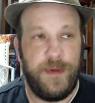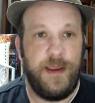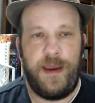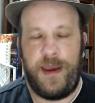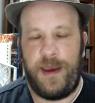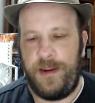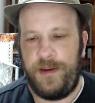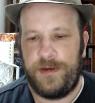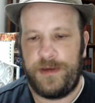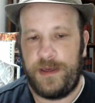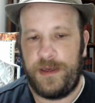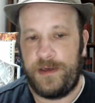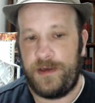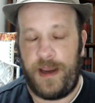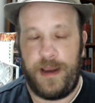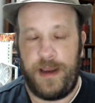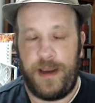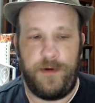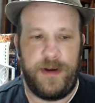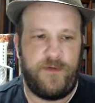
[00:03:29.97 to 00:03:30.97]
And he says, I
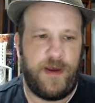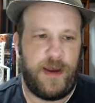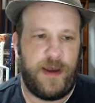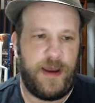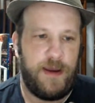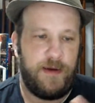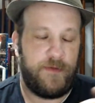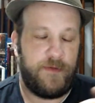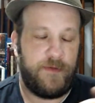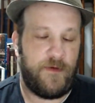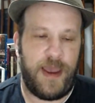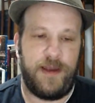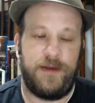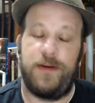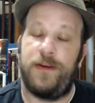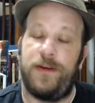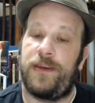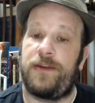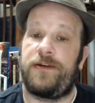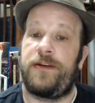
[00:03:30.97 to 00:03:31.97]
don't have a pen."
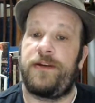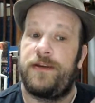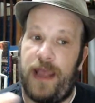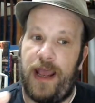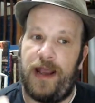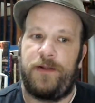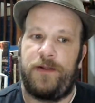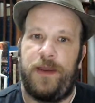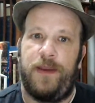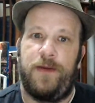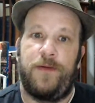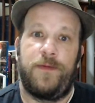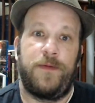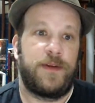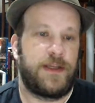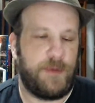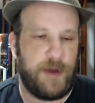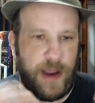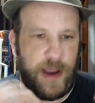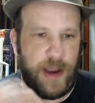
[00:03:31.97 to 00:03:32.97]
He says, "Exactly,
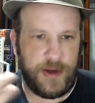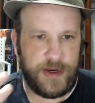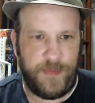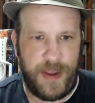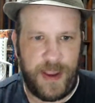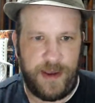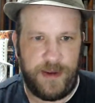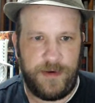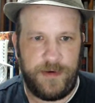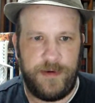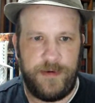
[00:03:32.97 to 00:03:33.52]
supply and demand."